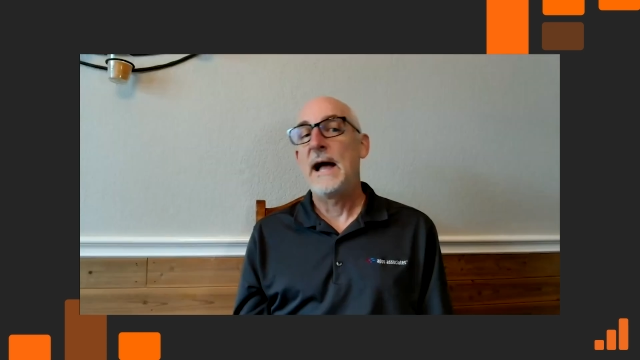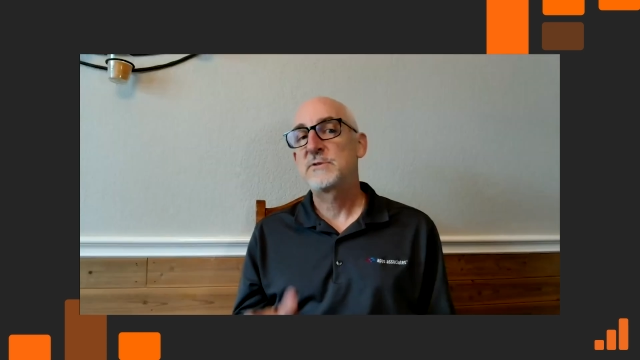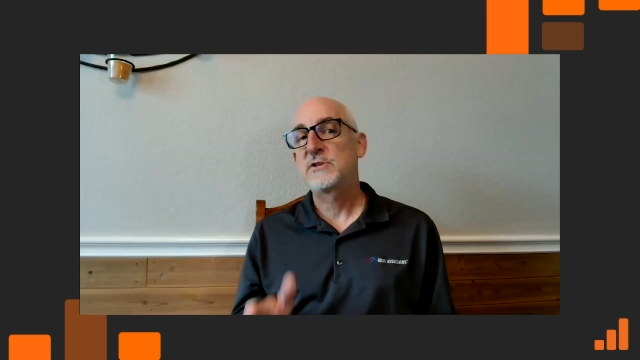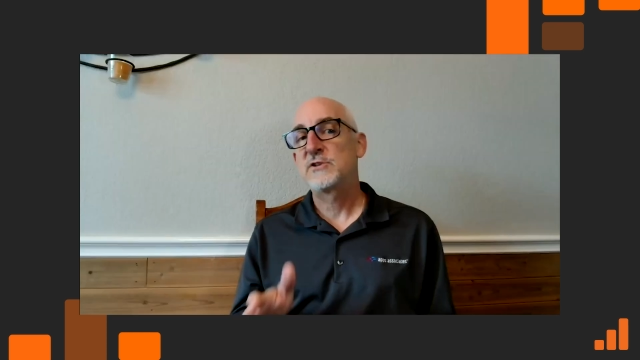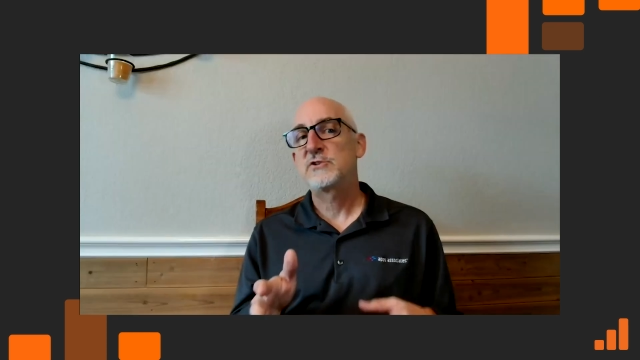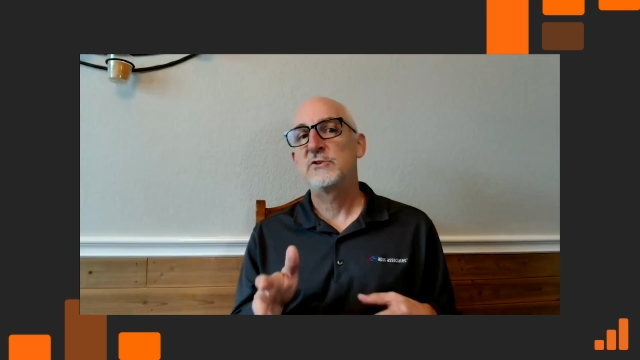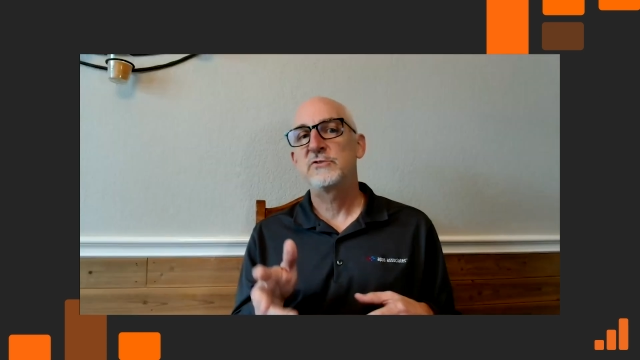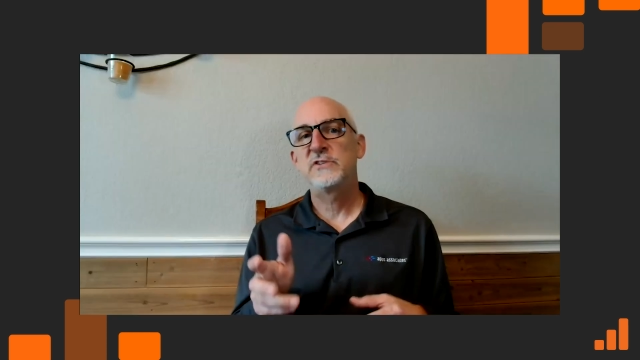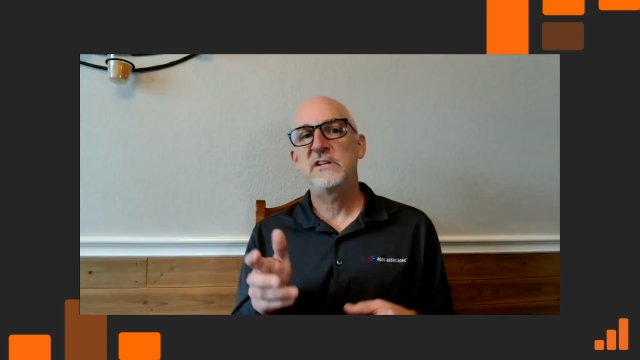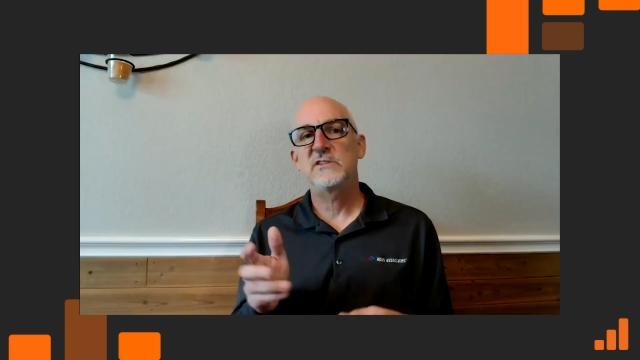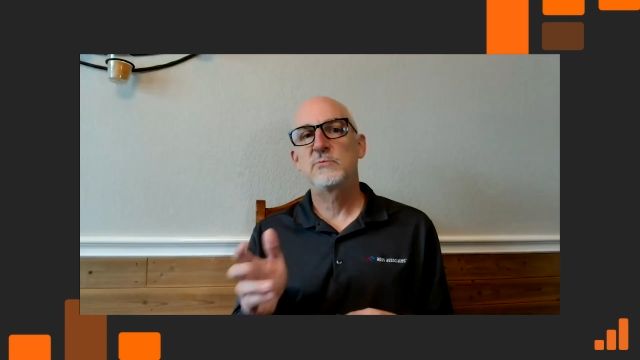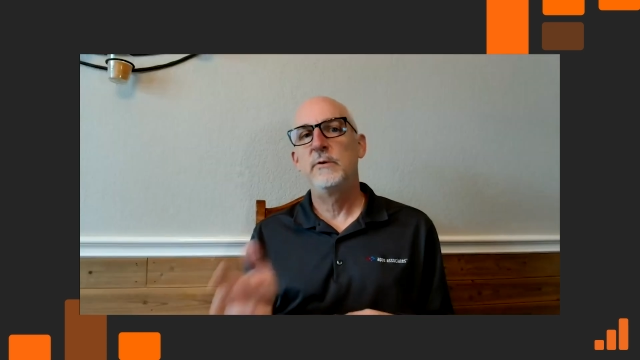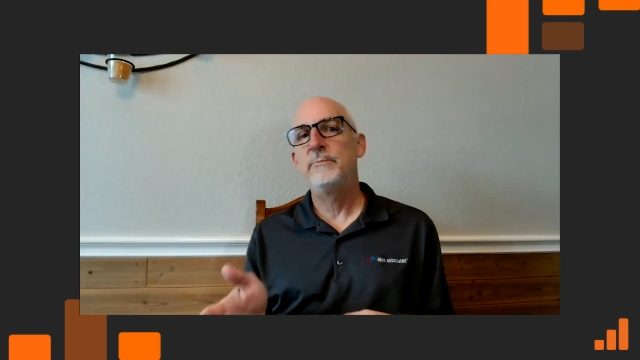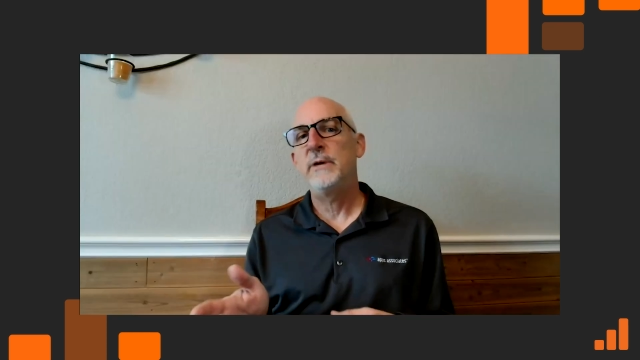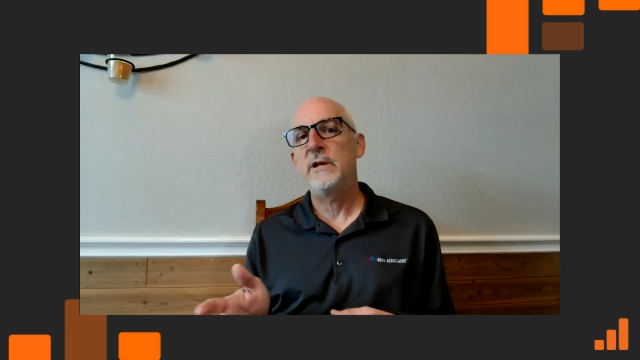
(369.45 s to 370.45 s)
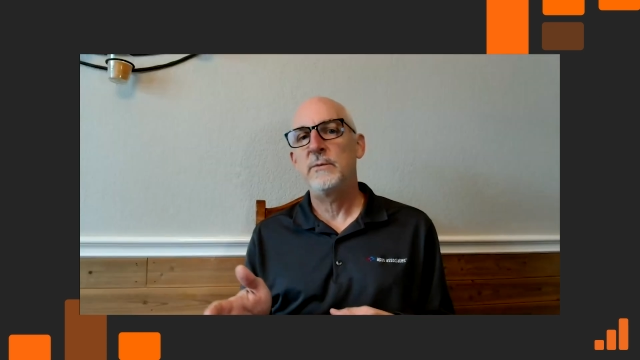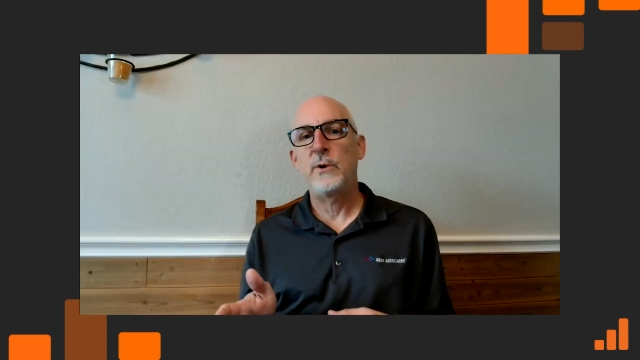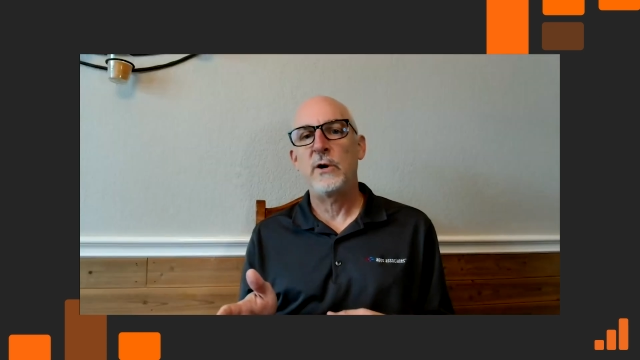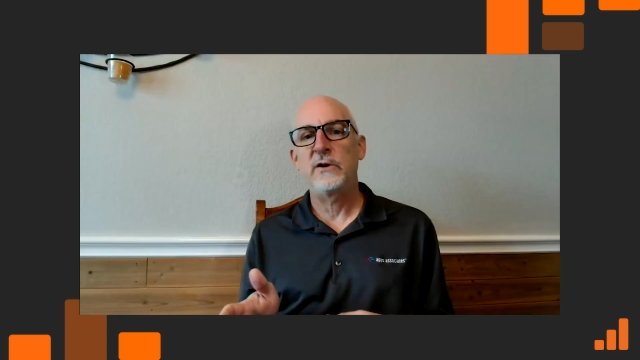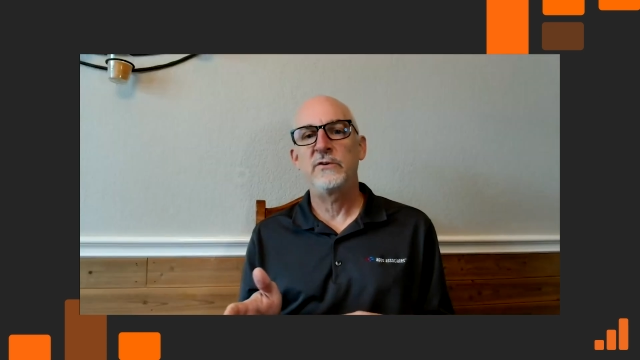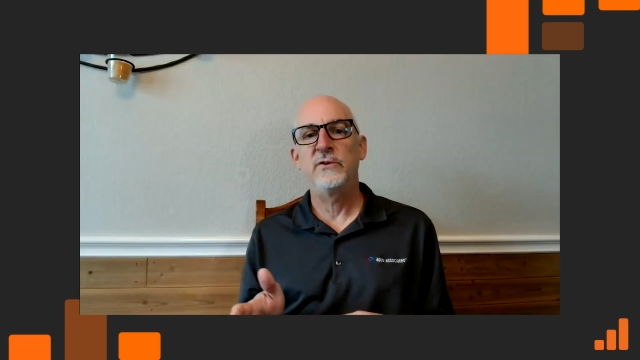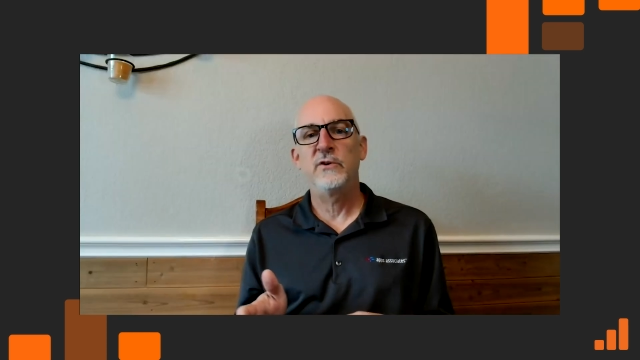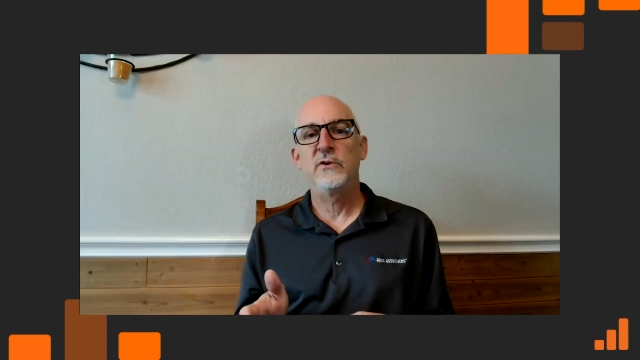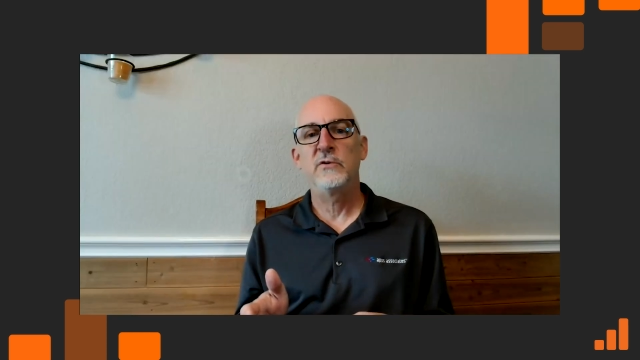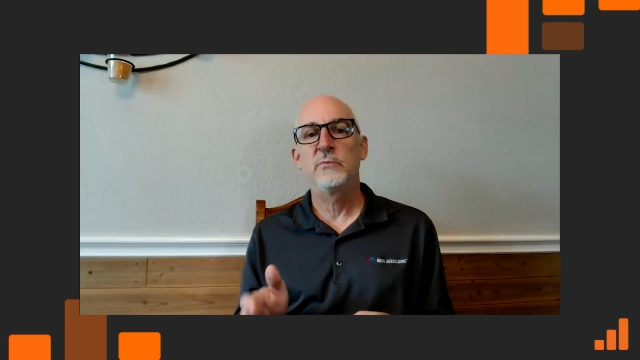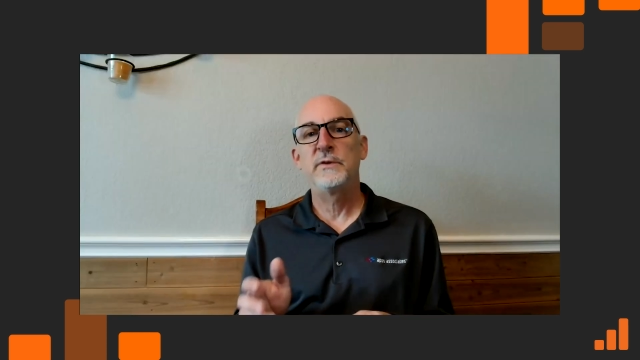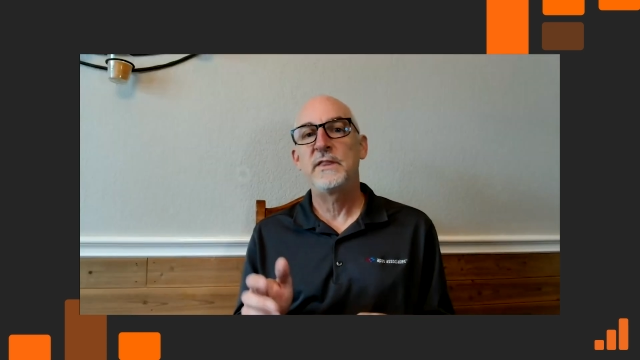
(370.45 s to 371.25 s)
Apps Associates, we've been a partner